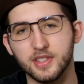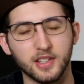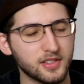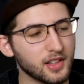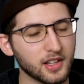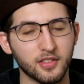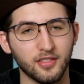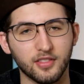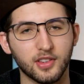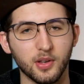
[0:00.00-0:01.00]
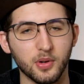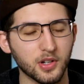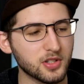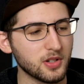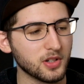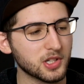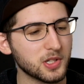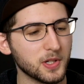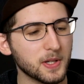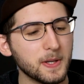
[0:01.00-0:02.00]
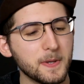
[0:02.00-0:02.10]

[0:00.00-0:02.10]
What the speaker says: They do what a tuner should,